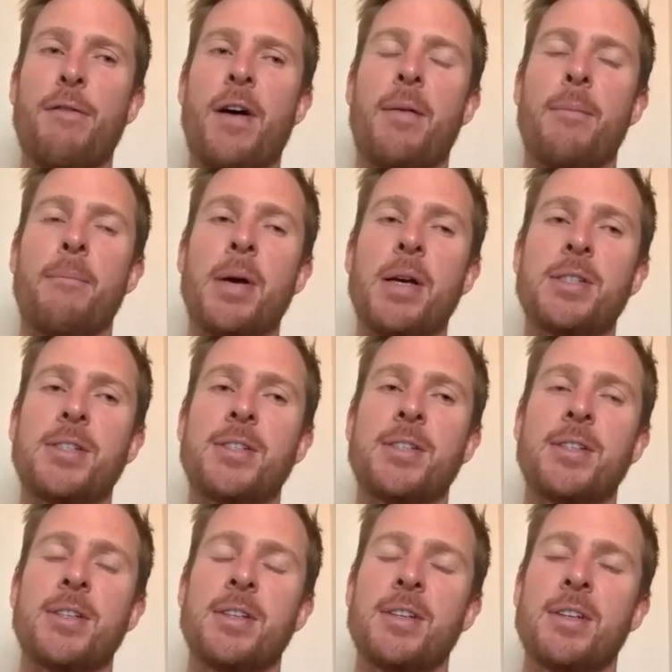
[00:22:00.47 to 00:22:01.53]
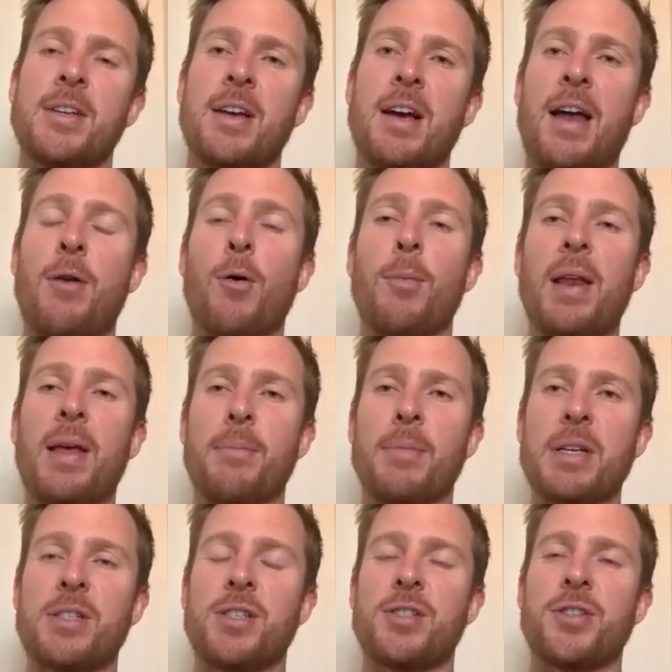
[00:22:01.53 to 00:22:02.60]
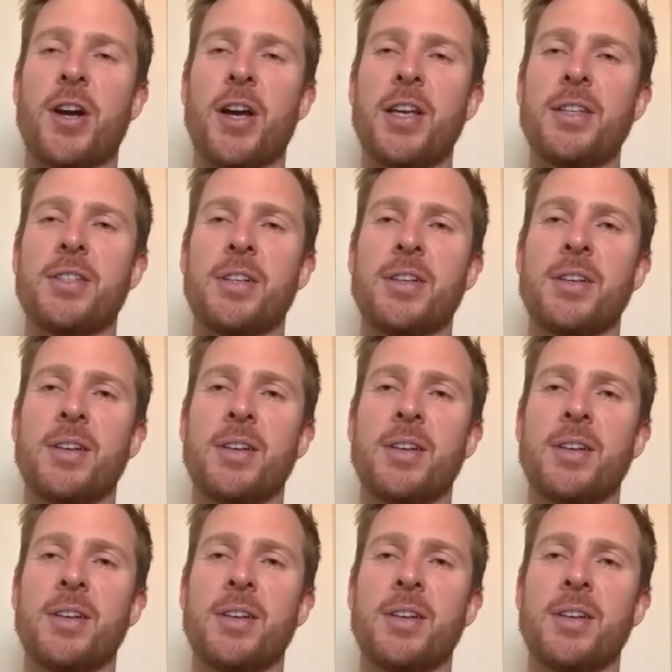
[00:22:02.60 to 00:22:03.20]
I miss, I normally miss straight.